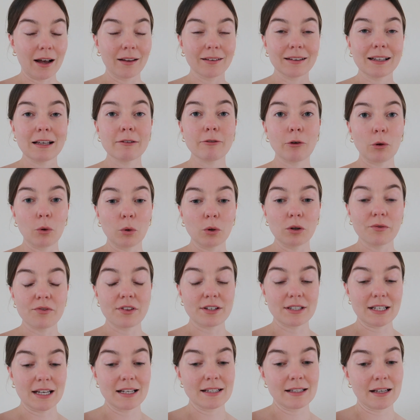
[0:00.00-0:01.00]
I'll leave all of
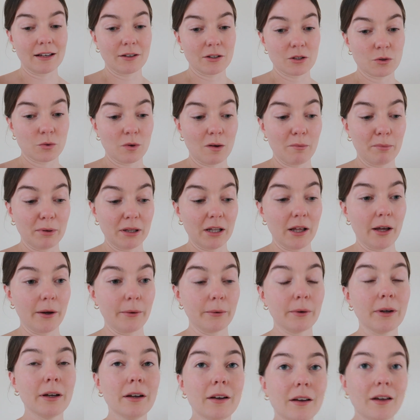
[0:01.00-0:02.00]
the details to it
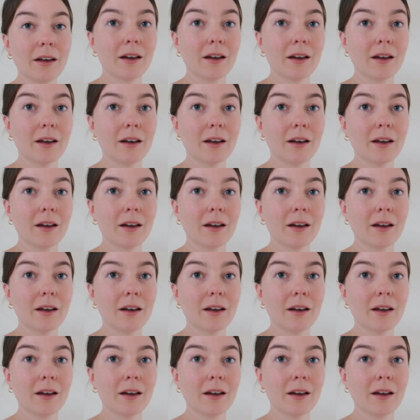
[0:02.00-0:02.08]
below.